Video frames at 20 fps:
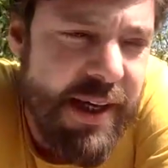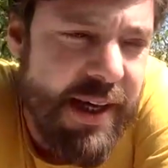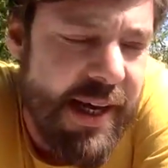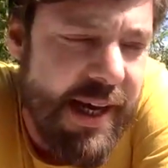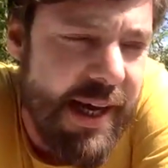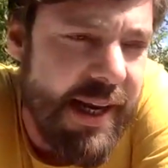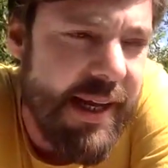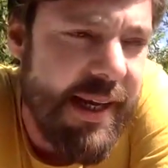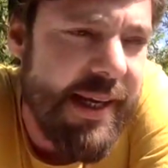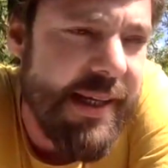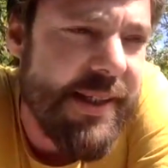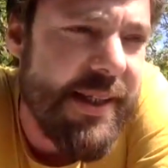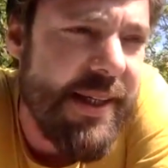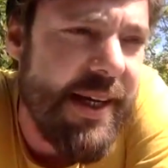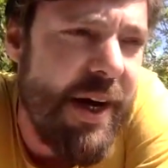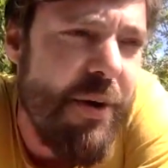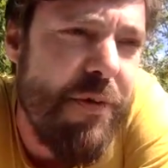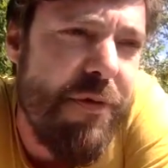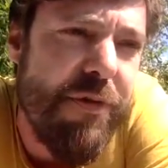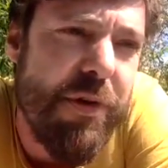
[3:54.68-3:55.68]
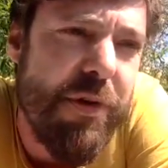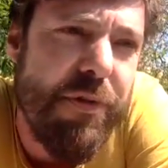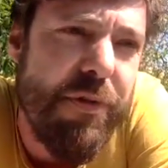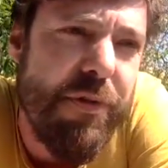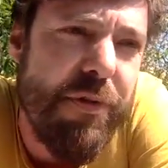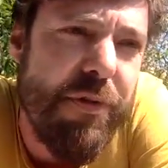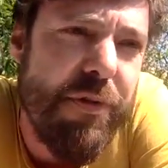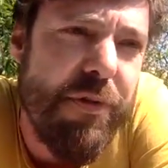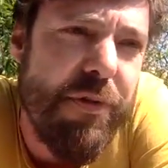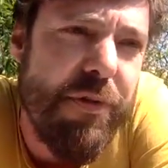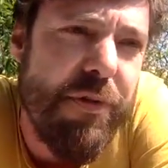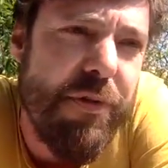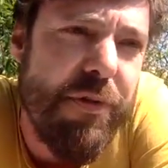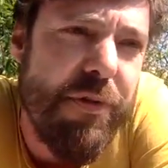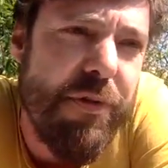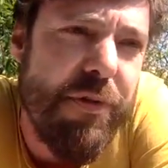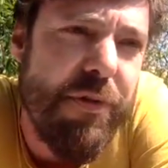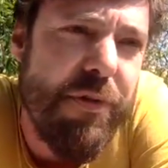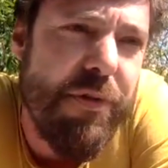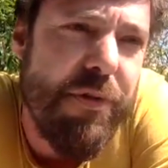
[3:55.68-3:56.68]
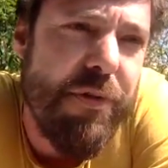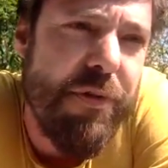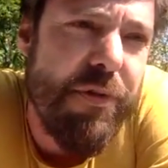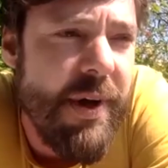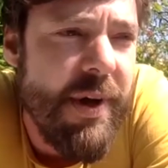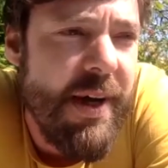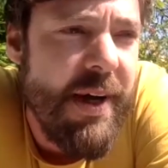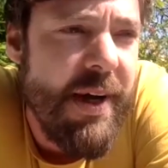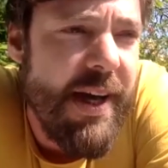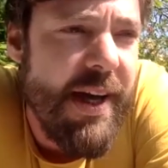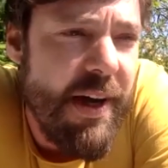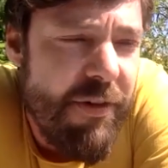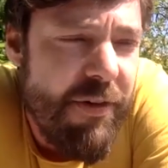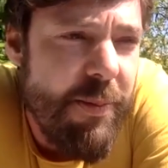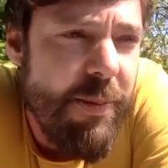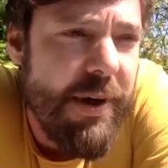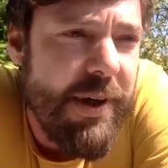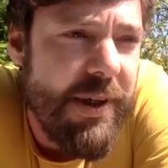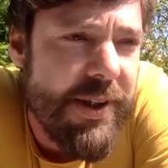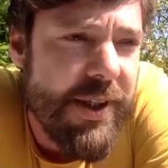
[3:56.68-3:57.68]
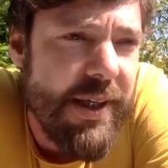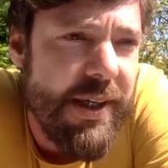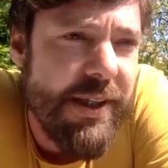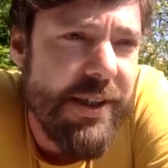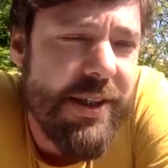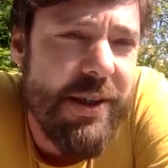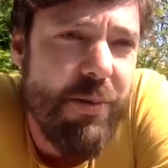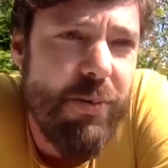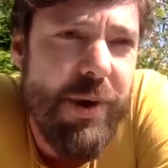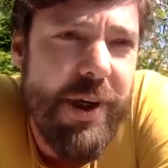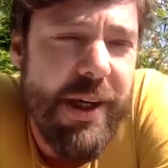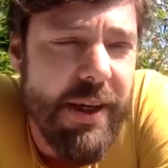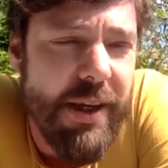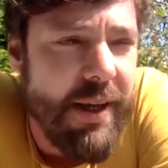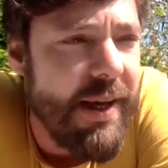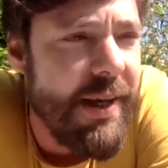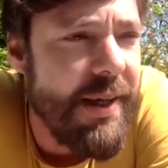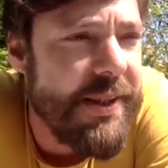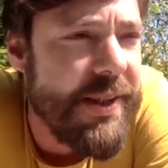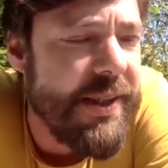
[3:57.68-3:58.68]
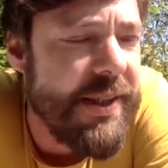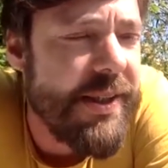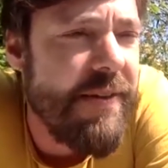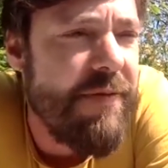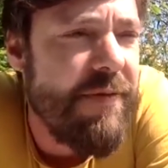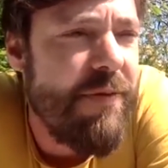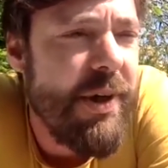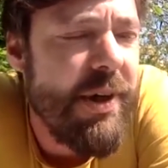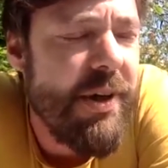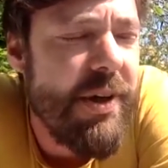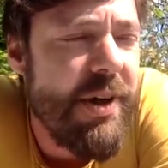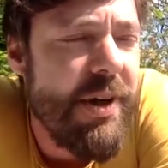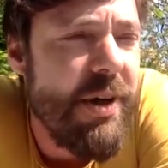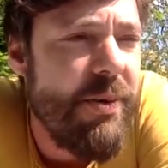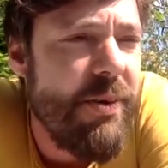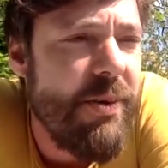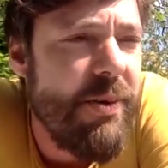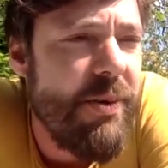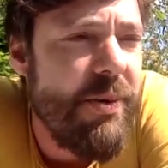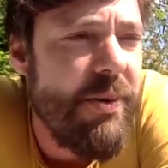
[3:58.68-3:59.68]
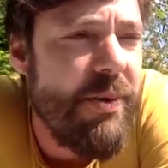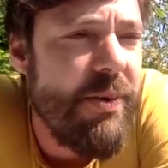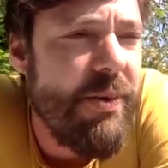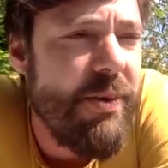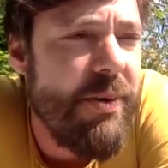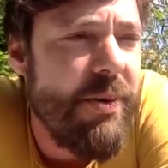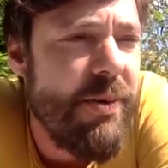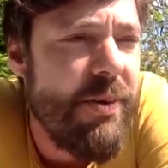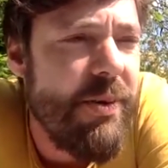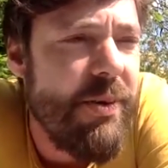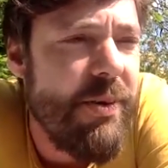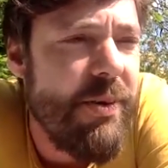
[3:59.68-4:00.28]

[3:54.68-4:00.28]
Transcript: And I guess now for the first time, everybody starts to realize is if we're going to lower our